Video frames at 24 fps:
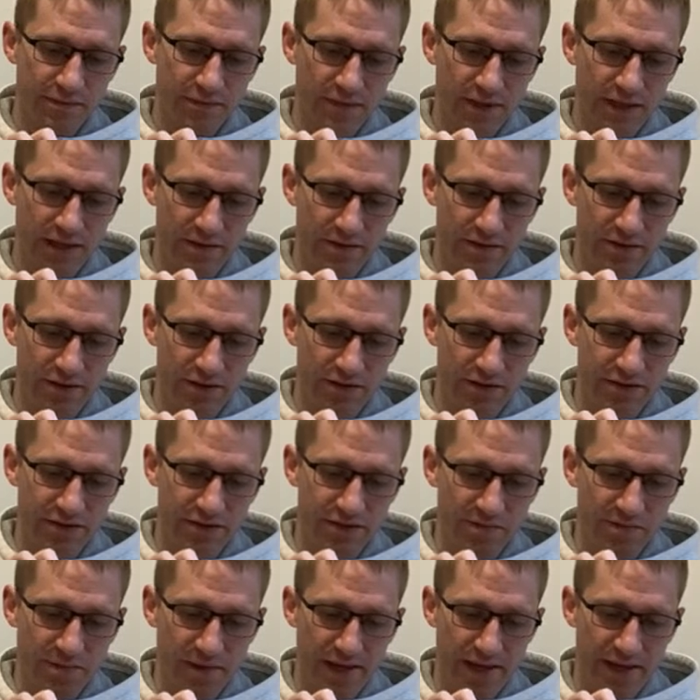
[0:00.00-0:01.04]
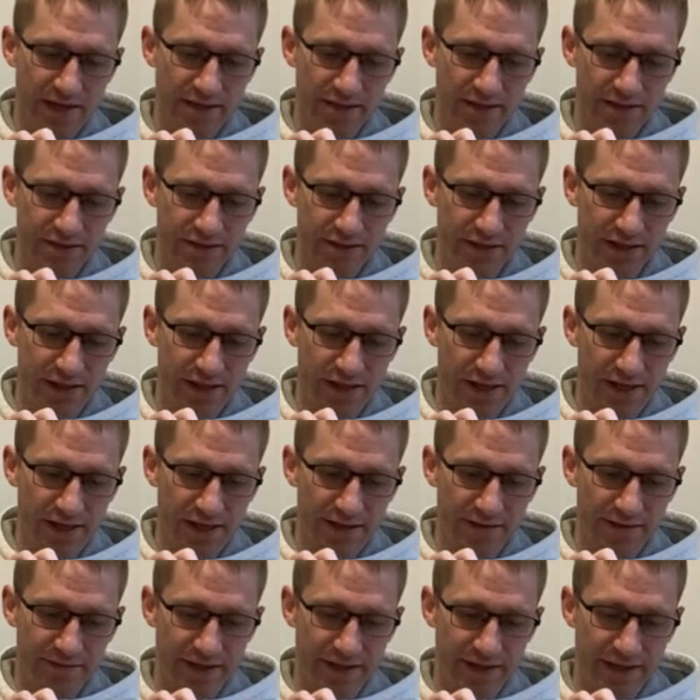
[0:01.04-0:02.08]
And I was going to go to Japan in July,
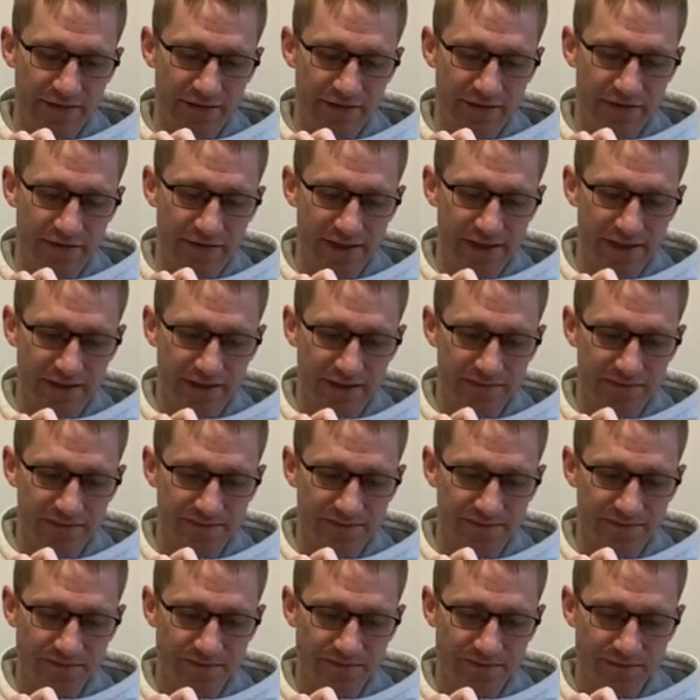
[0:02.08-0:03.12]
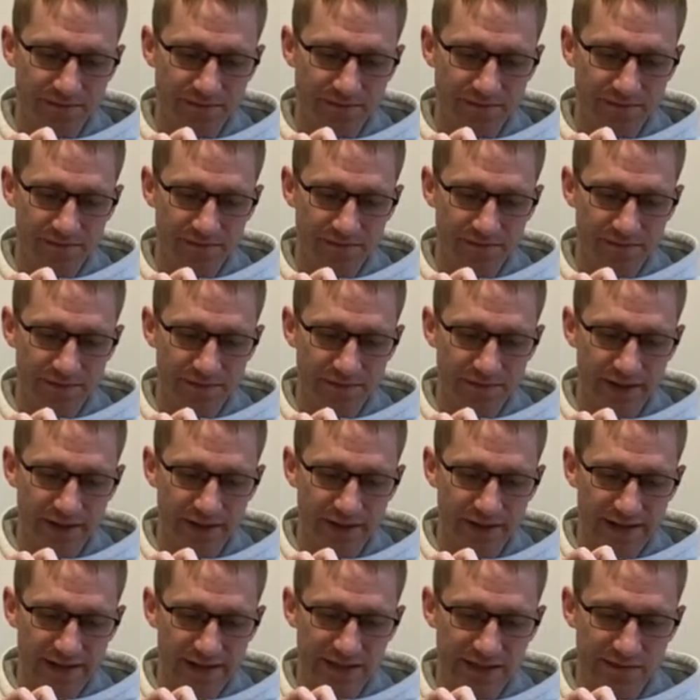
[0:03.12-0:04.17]
and I had a friend there, and I
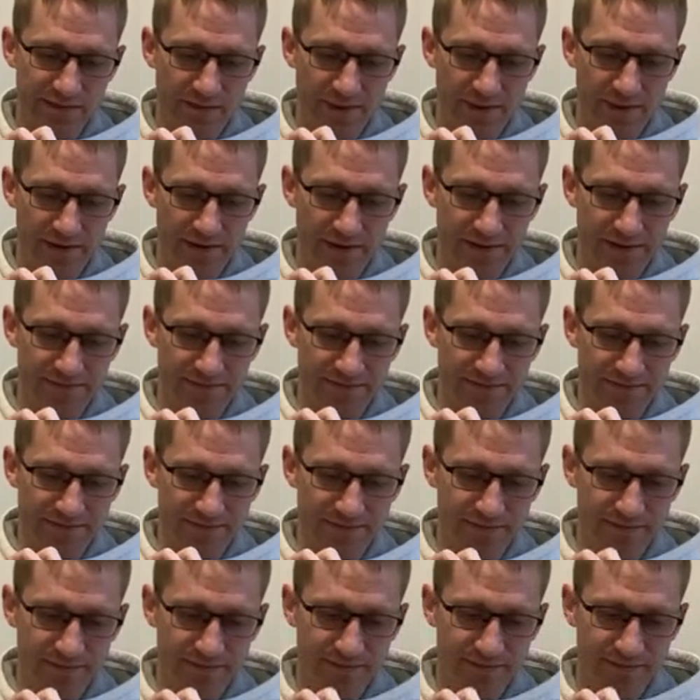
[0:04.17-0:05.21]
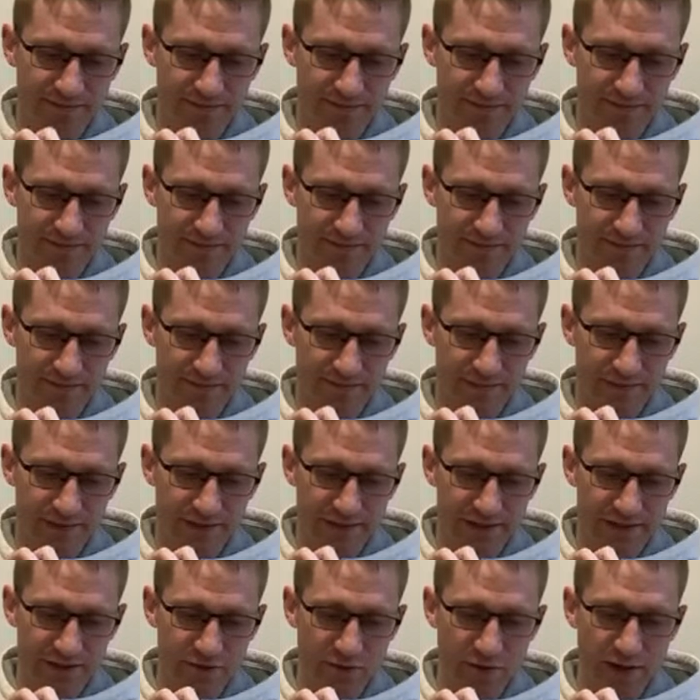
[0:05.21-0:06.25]
asked him about it. He
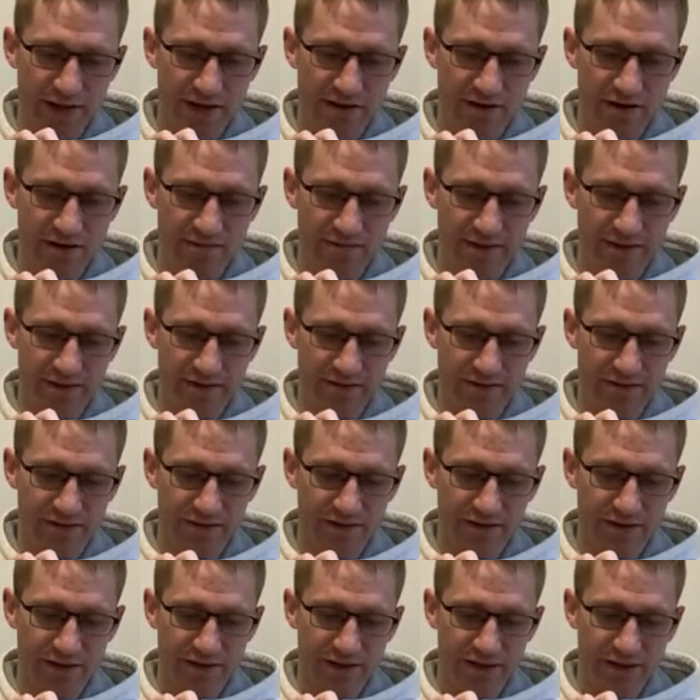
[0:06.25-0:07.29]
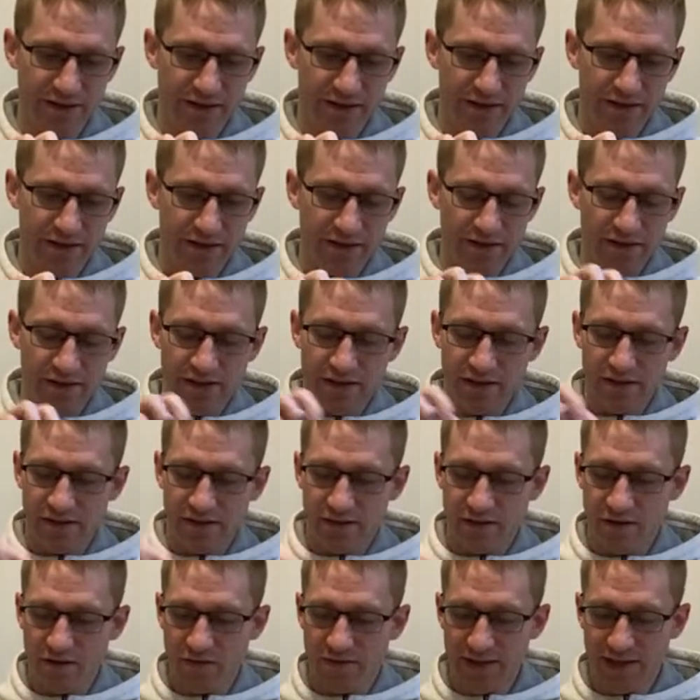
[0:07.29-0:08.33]
said it's quite common
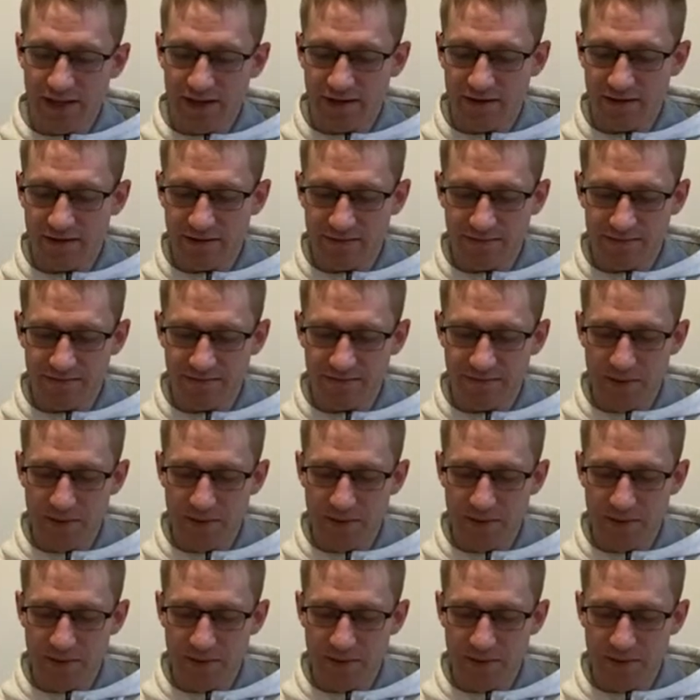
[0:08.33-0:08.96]
over there.